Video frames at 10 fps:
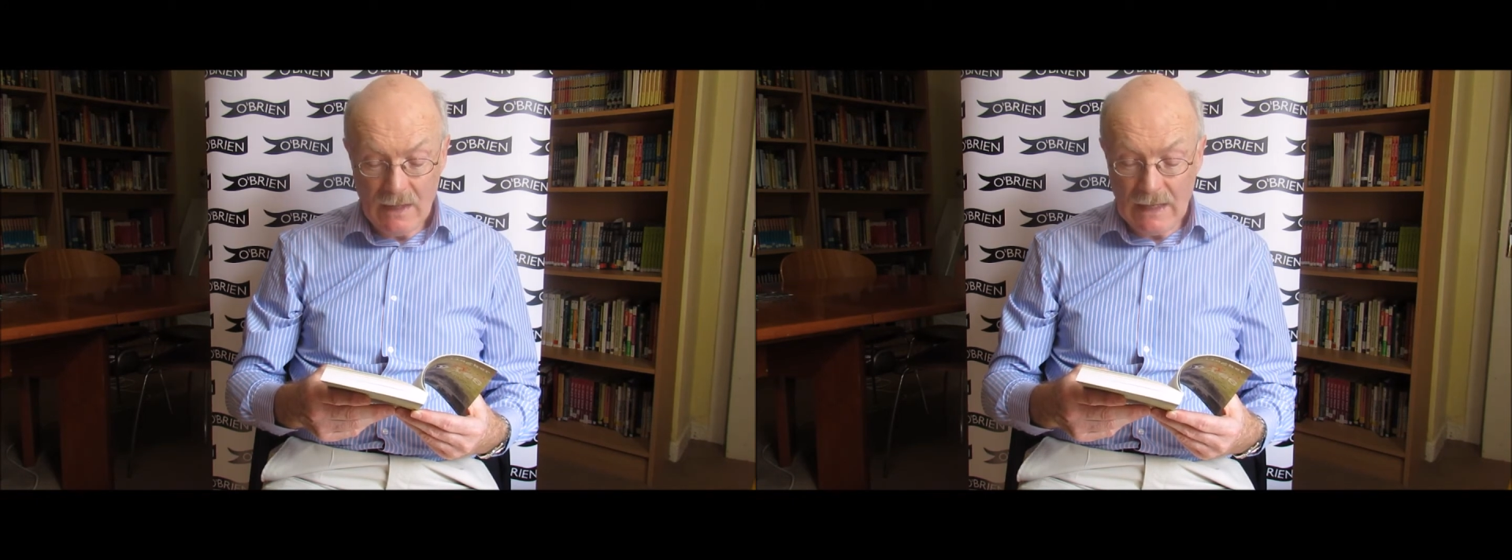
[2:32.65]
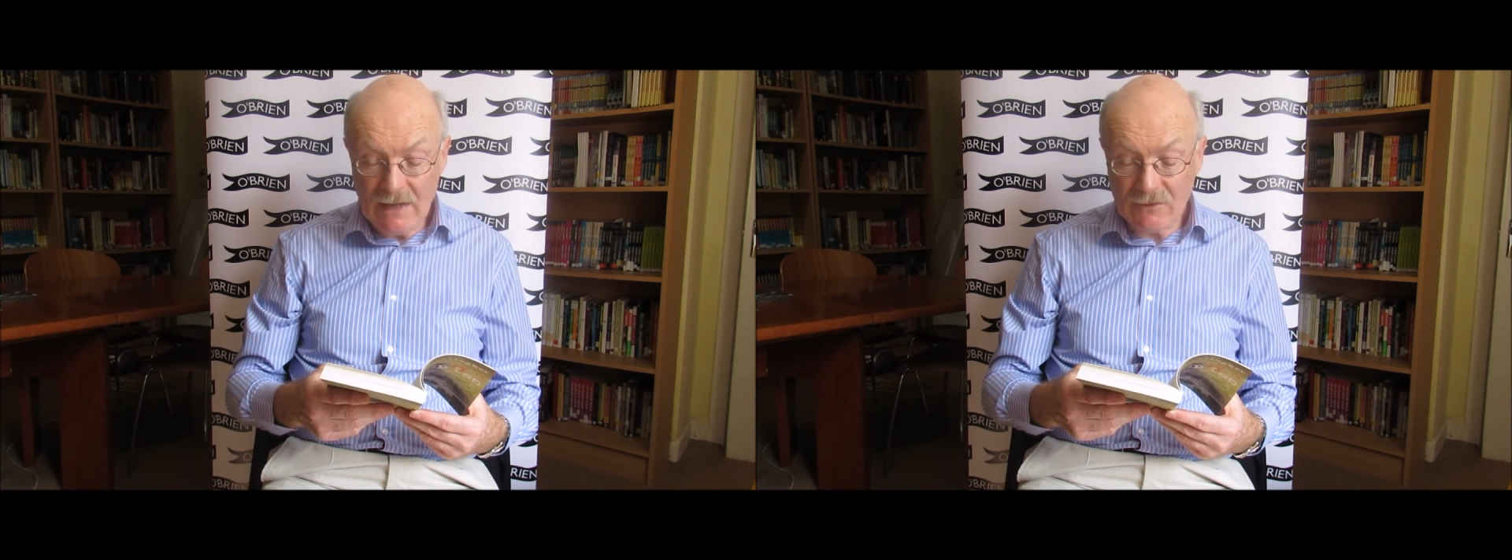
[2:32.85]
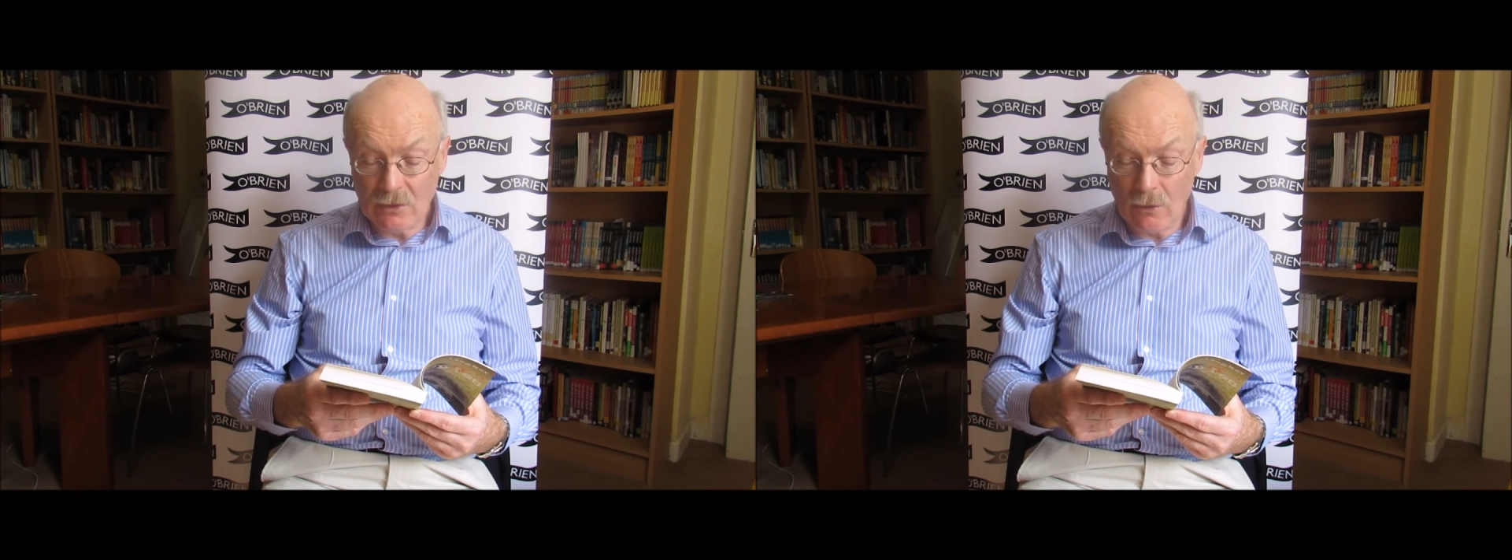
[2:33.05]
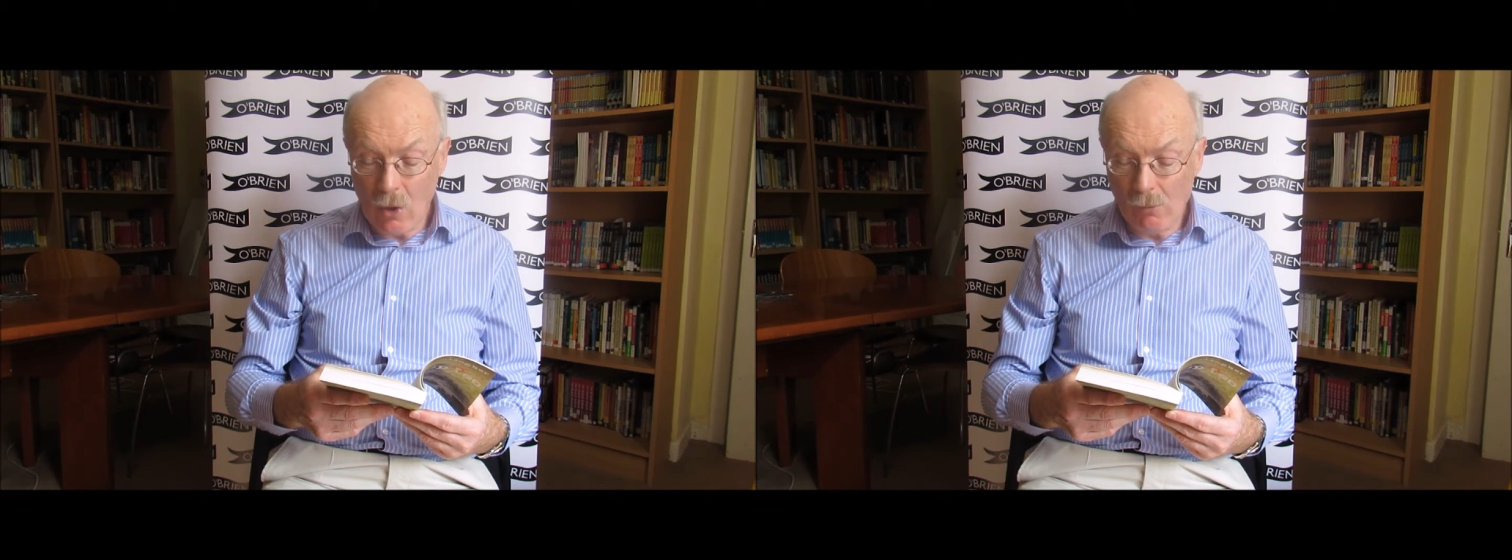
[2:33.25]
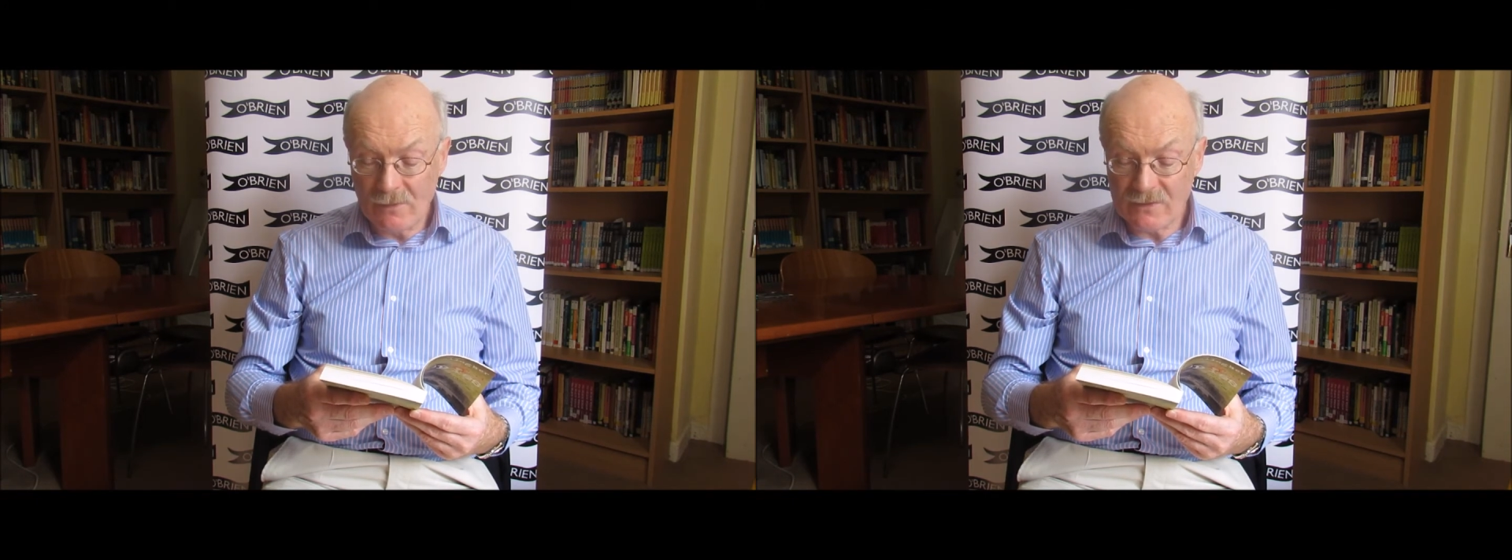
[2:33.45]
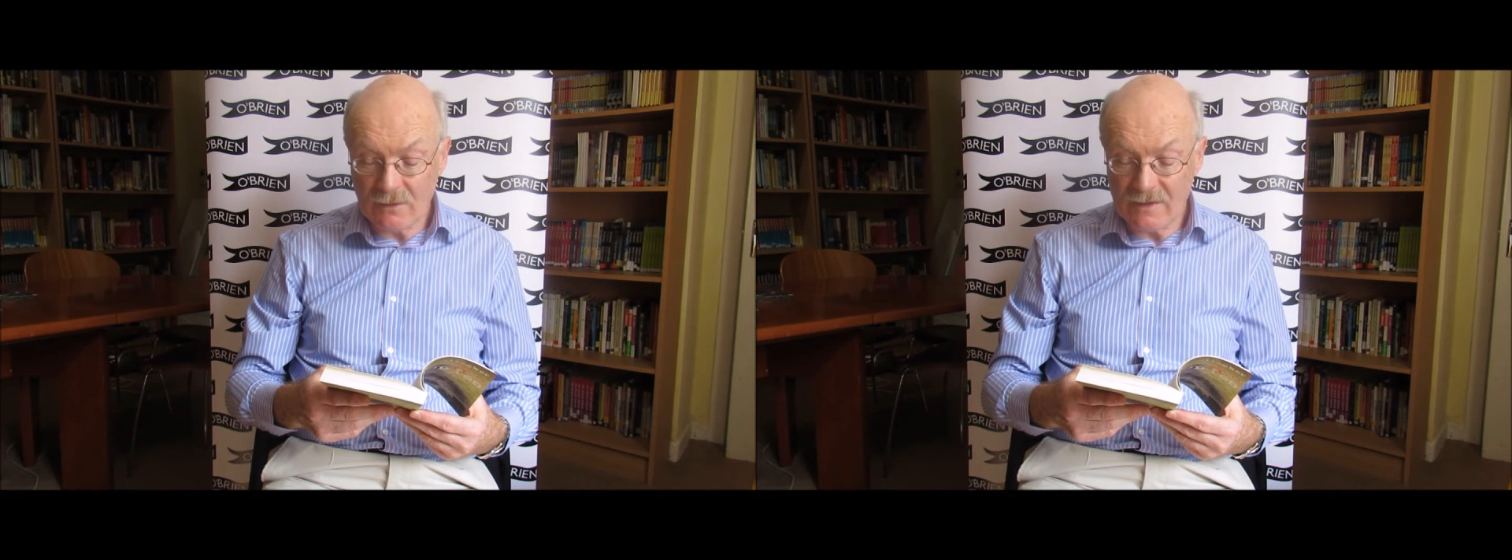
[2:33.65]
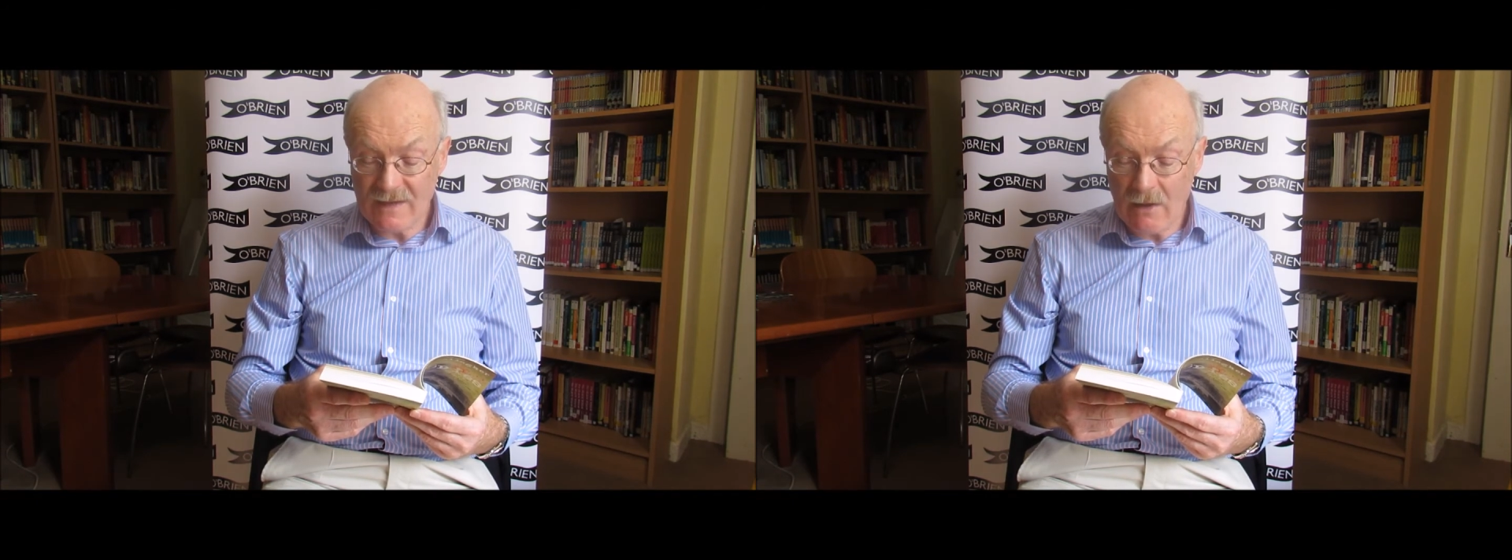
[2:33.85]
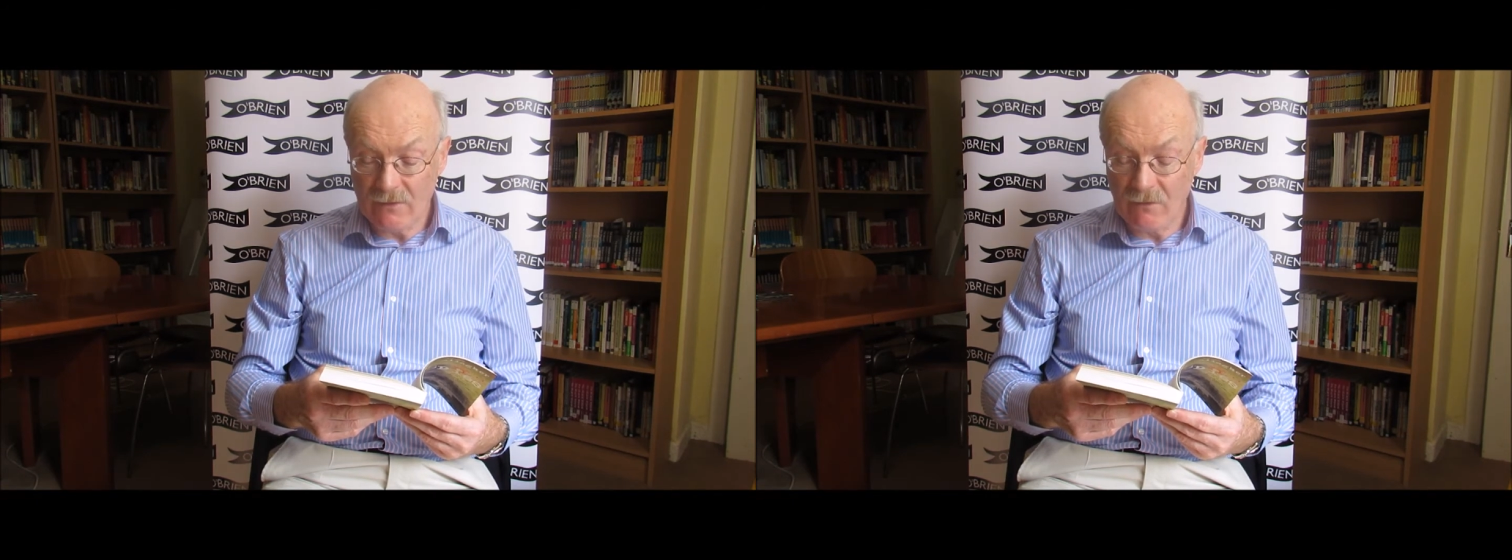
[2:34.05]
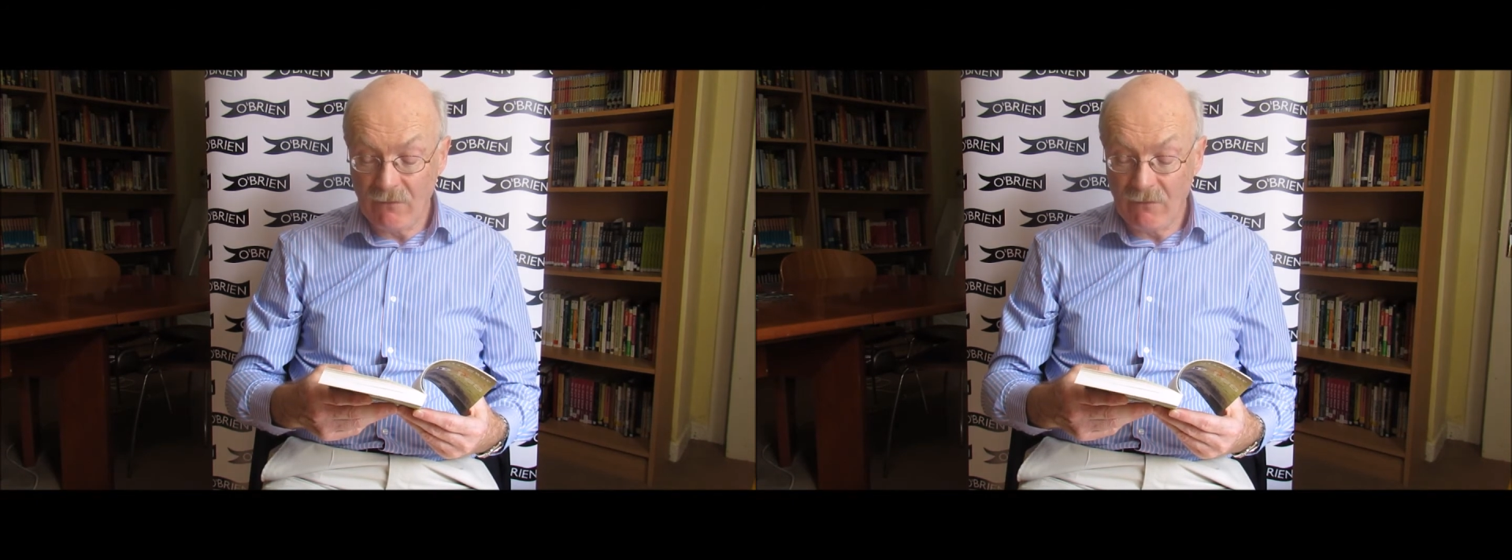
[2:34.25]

He left the door open so the sound of